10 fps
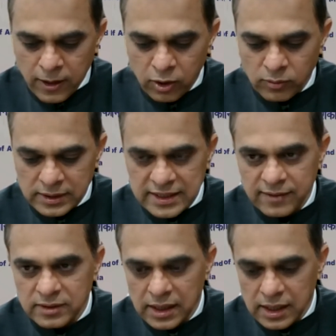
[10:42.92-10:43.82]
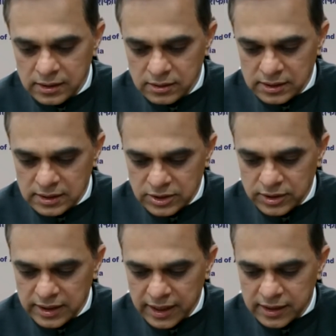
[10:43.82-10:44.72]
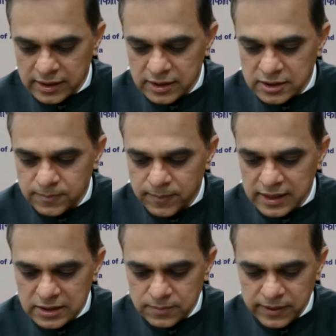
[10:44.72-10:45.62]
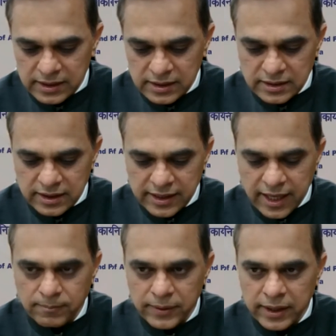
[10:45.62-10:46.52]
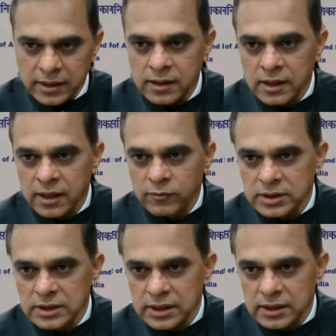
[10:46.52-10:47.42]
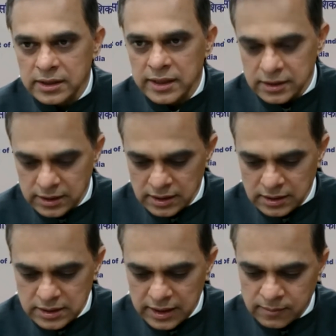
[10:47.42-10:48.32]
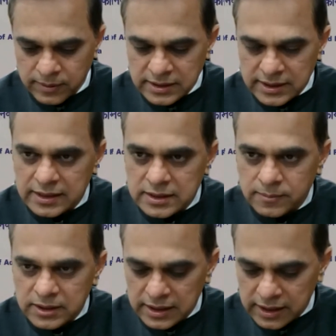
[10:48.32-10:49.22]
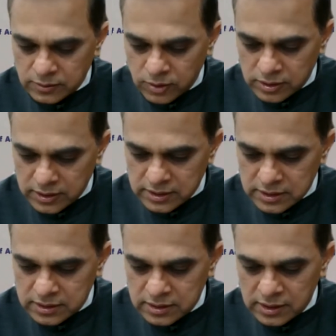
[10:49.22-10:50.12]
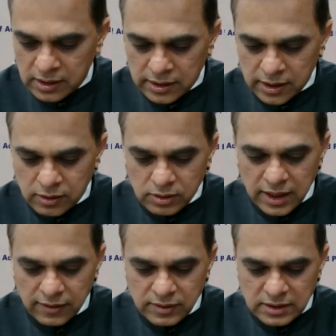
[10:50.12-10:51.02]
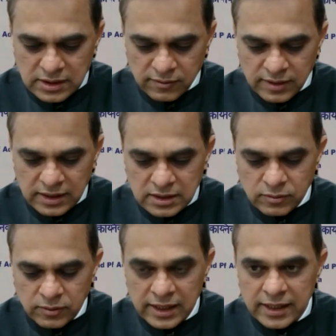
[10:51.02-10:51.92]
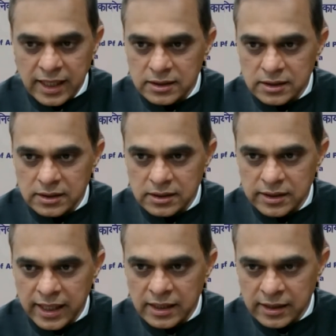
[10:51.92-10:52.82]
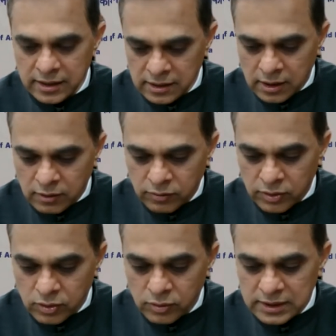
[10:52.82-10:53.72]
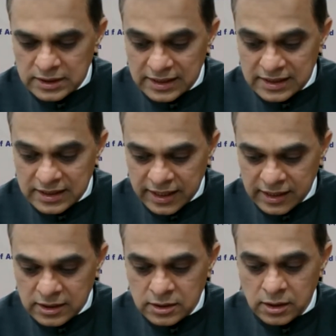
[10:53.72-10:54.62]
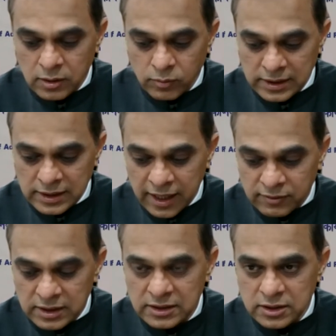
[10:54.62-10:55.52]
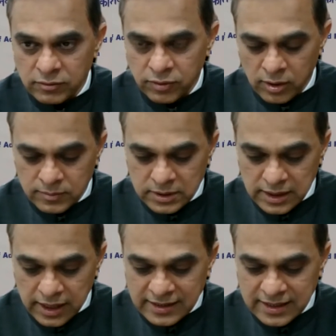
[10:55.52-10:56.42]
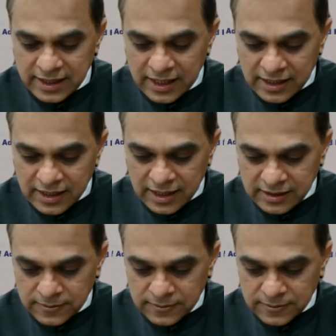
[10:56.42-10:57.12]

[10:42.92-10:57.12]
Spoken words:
Over 700 district collectors participated in the campaign, visited tehsils and Panchayat Samiti headquarters. The good governance events were conducted in Delhi for over 6 days, with governance reforms as the highlight.